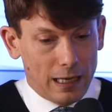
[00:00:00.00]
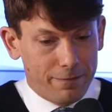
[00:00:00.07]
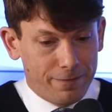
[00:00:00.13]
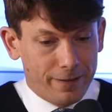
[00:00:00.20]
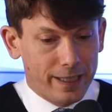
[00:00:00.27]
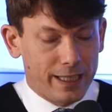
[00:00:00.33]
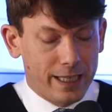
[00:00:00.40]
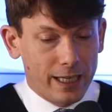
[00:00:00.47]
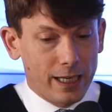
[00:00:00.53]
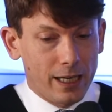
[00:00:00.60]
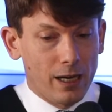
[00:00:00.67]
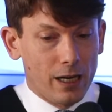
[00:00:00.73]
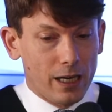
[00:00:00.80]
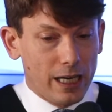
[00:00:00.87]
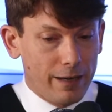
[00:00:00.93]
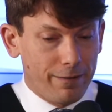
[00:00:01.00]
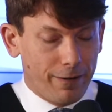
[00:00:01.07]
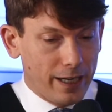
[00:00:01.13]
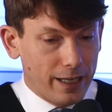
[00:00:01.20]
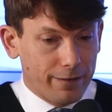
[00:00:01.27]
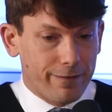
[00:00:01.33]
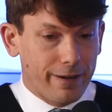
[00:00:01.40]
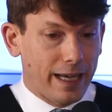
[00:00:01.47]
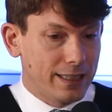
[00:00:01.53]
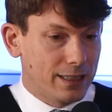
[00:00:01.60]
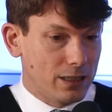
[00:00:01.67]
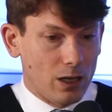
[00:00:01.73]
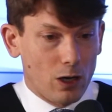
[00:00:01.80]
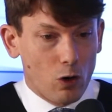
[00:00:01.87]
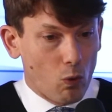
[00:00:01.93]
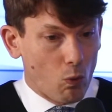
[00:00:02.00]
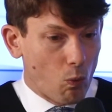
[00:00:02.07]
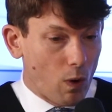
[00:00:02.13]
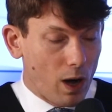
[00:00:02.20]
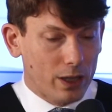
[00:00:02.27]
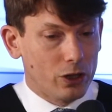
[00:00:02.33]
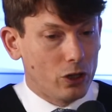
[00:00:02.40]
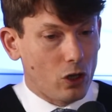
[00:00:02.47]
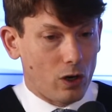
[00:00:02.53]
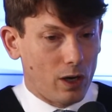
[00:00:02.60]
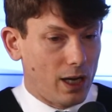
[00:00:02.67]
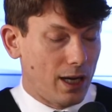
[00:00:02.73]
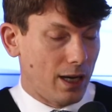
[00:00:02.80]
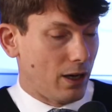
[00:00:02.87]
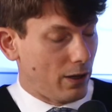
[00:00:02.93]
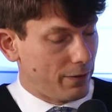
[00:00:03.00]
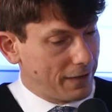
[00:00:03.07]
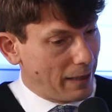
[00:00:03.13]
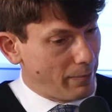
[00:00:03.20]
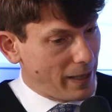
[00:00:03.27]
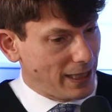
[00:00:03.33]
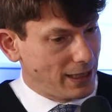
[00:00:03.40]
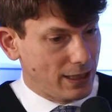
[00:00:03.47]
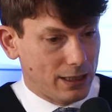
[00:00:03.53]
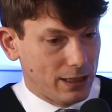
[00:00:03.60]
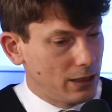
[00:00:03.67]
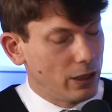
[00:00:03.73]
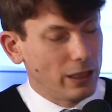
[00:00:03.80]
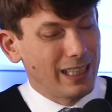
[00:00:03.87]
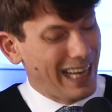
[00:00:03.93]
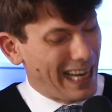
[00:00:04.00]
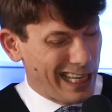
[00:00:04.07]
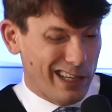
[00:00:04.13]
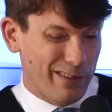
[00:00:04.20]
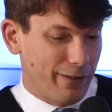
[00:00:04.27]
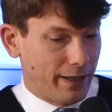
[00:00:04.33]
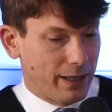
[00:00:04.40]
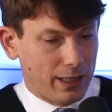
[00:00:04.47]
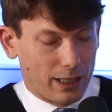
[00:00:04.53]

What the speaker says: thinking if I invest $1 of capacity in anything,